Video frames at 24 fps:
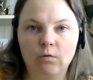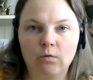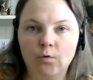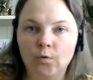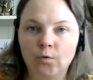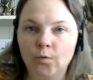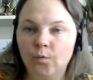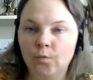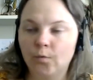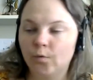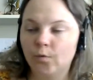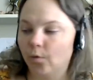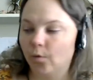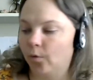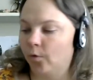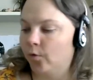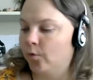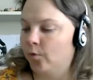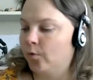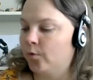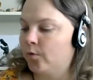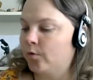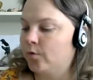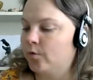Ur or
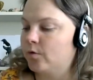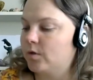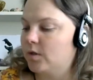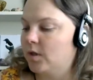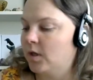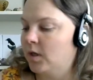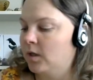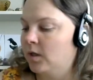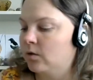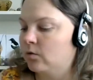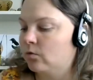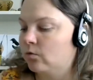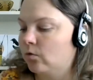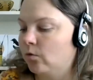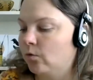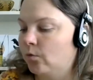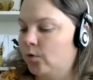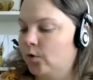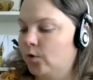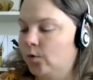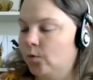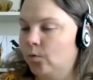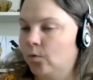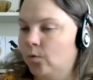Urus, is the
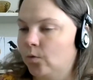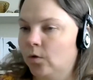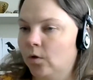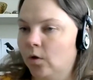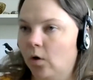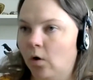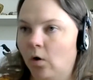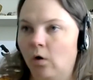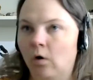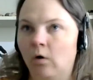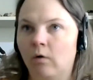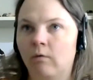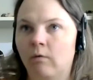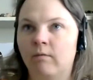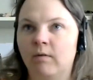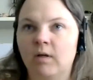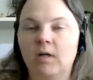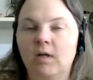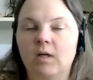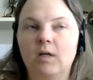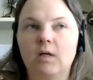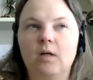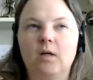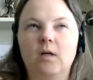rune of
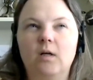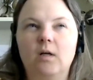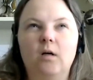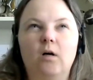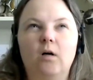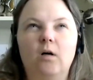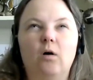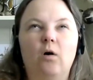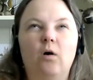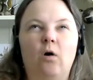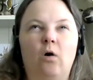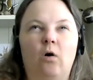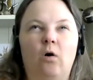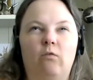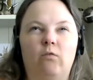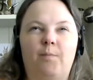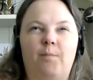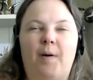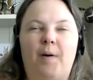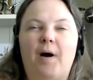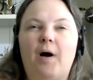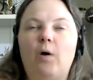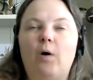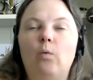
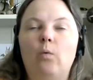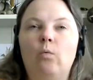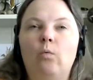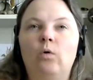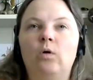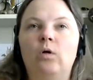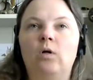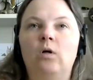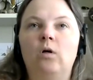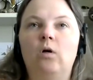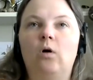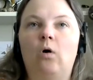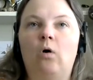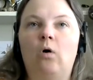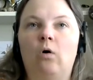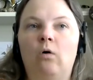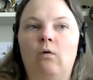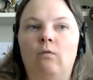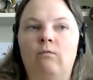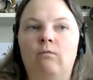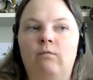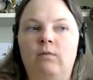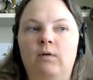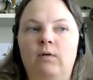power,
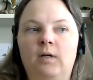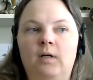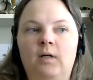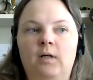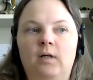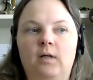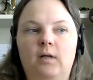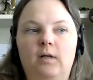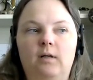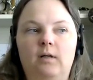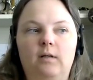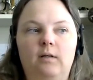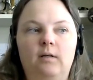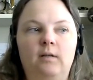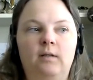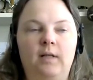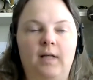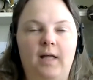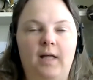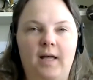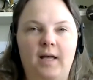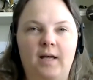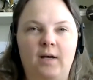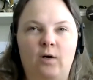of
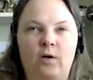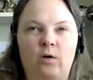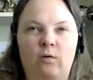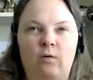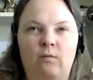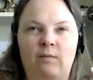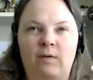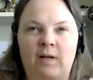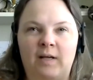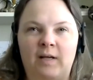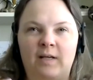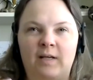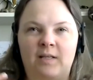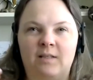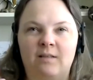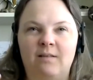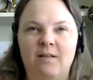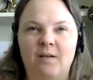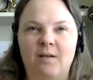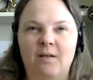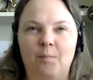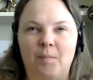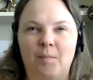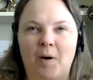like
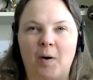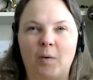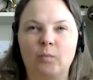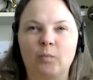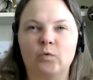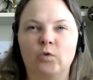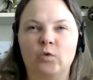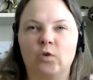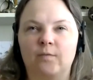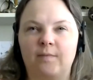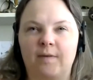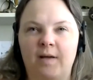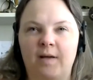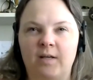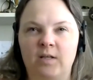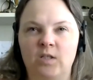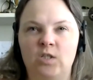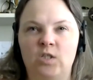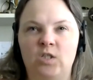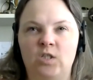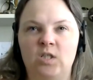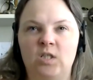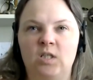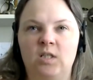the amount of
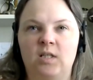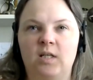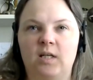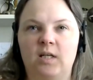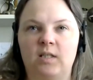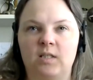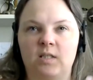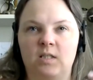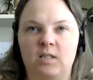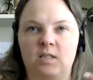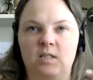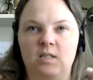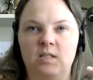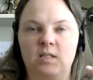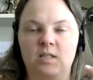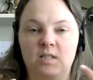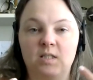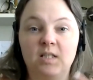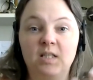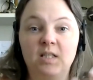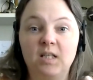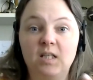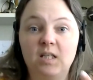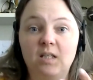energy that it is
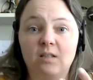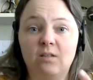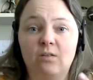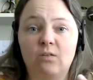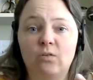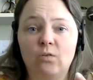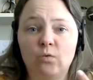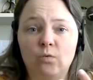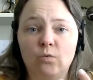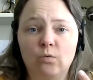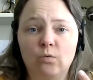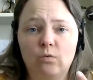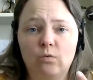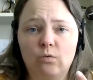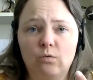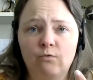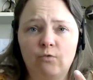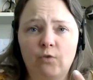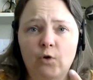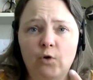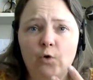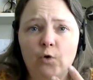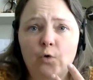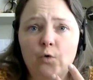needed
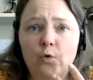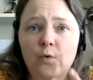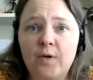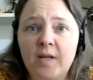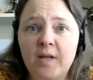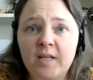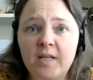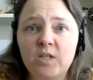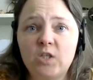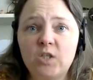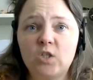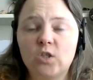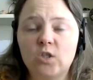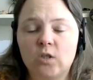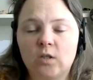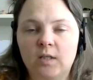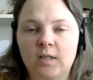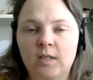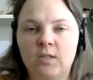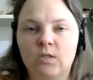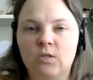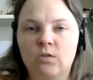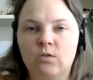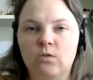for creation.
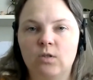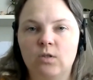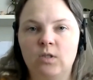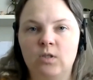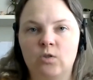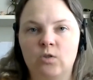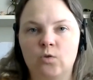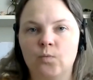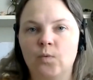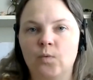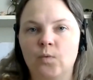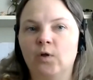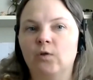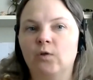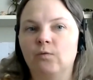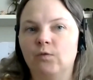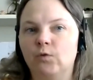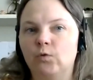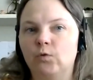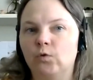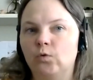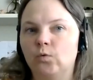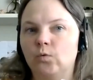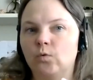It's one of the
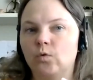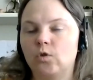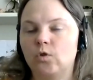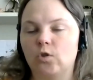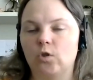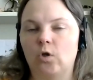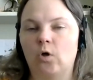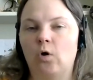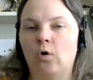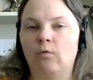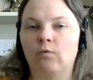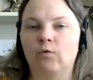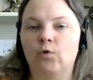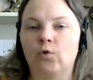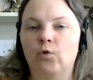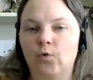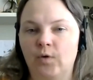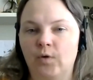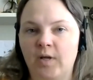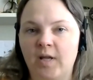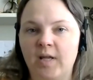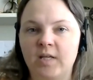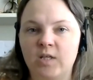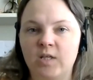runes of
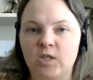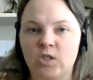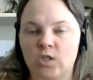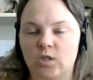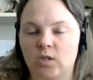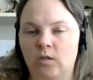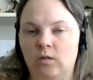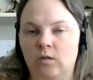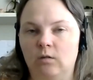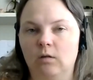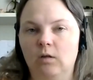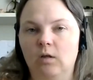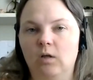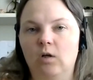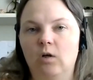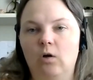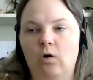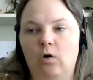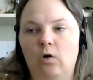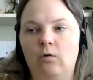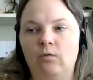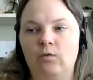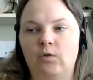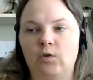creation,
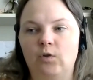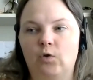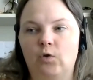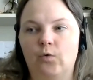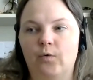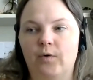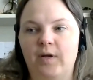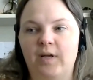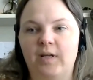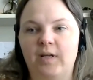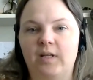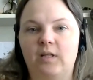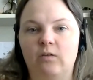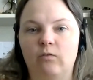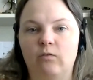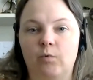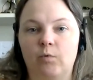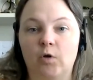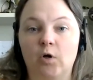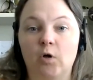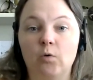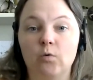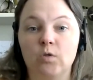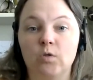of the creative
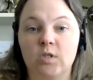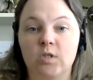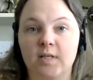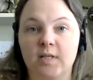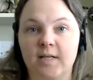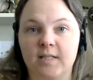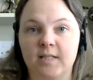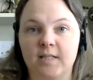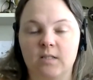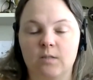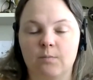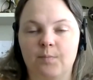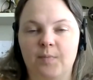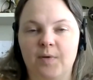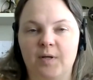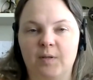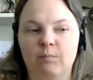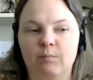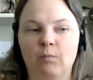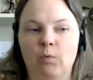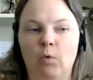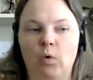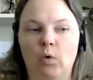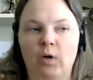process, but
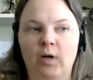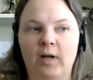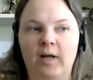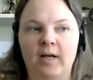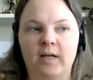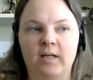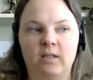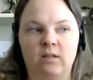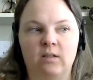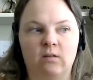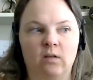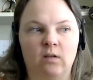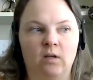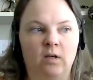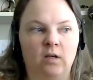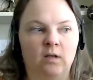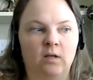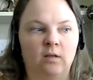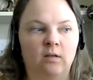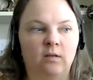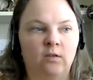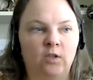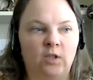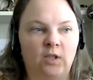more like
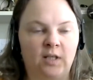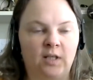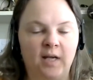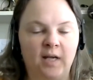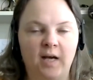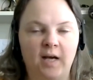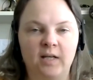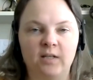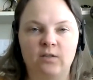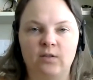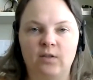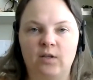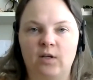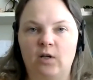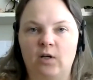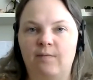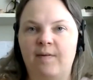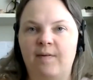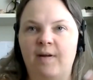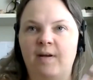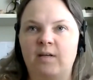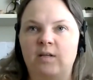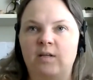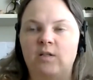the gathering of
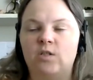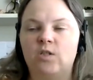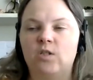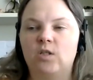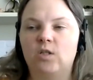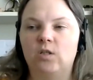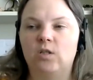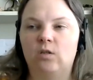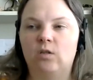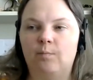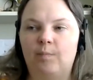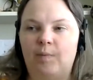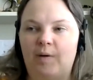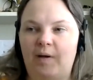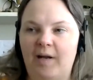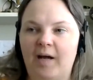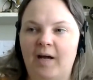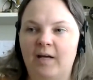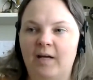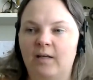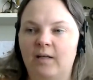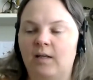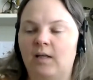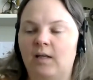energy, the
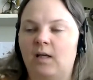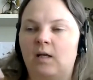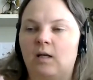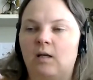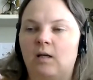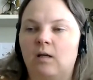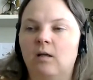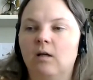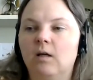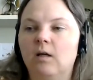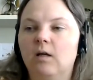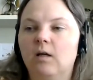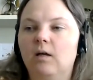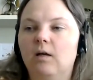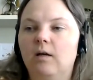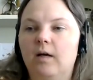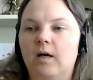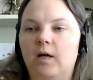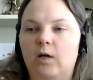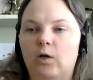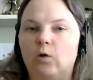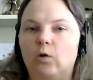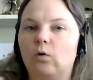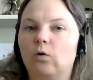planning,
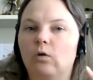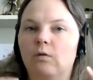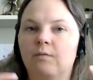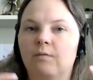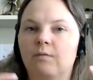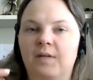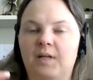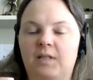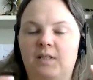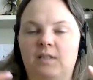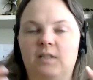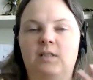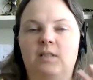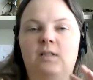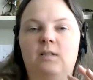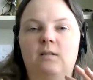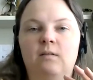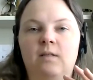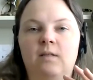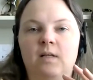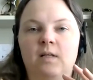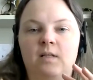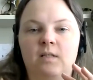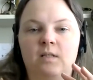and all of
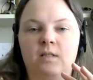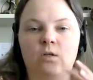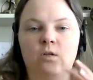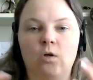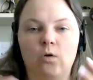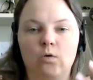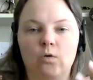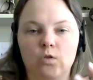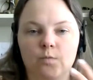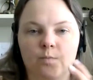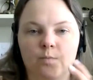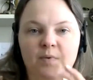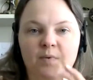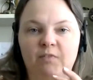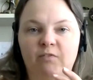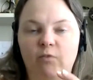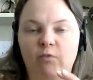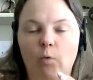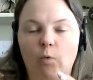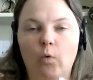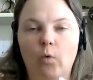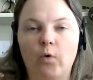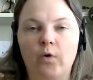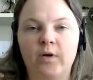that goes
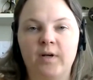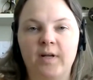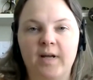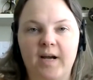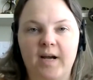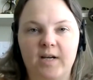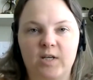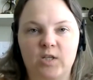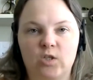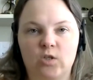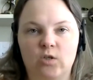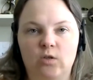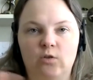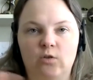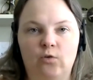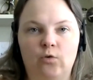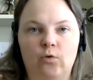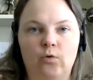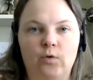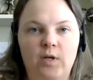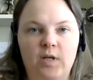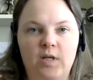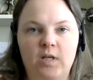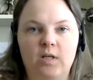before the actual
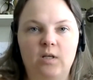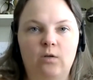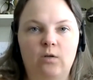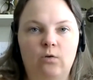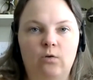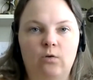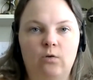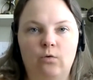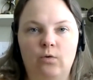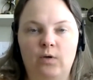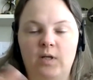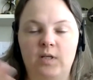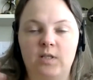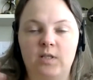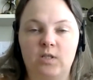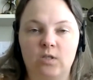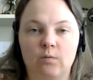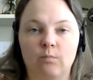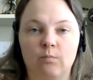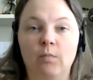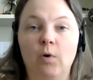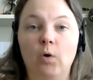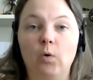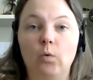creative
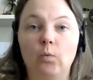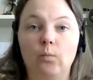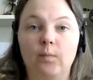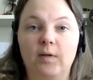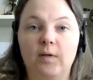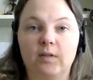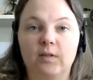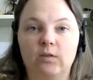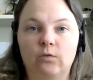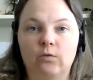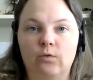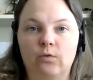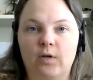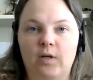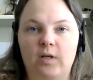moment.